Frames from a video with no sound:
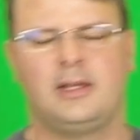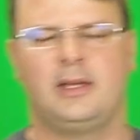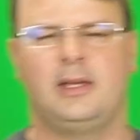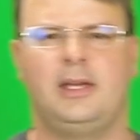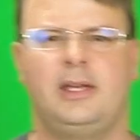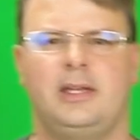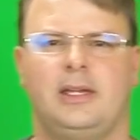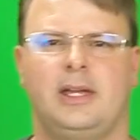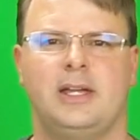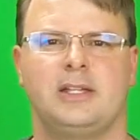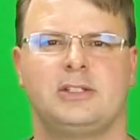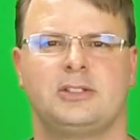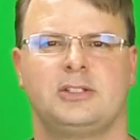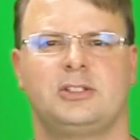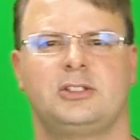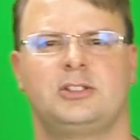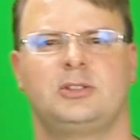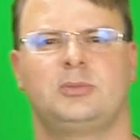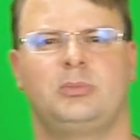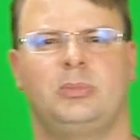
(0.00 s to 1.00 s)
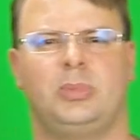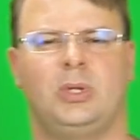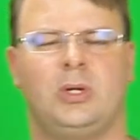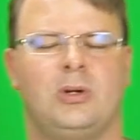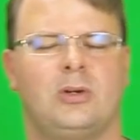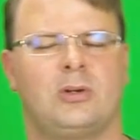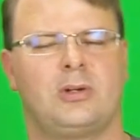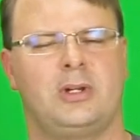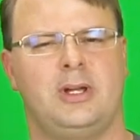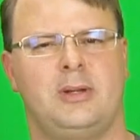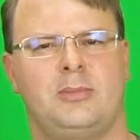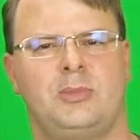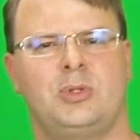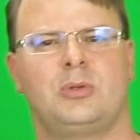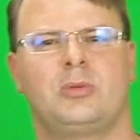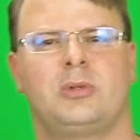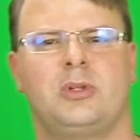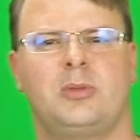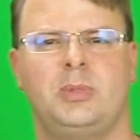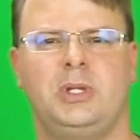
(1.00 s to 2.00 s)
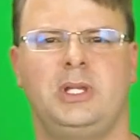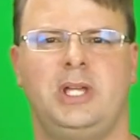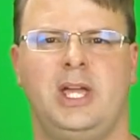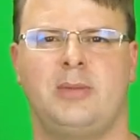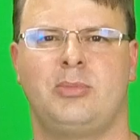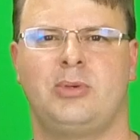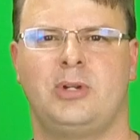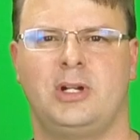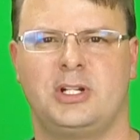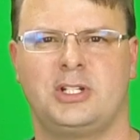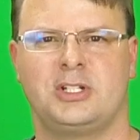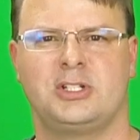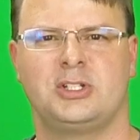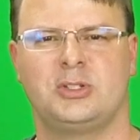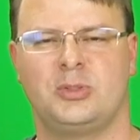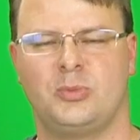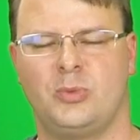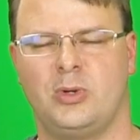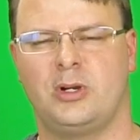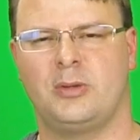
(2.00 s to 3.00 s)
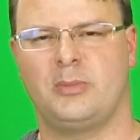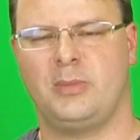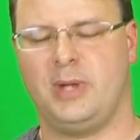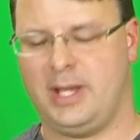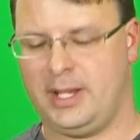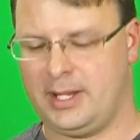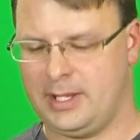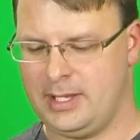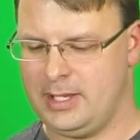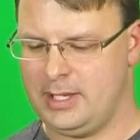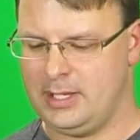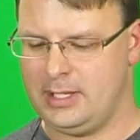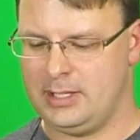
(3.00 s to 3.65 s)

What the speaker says: Hey guys, this is Paul Kepner with PK Productions and welcome back.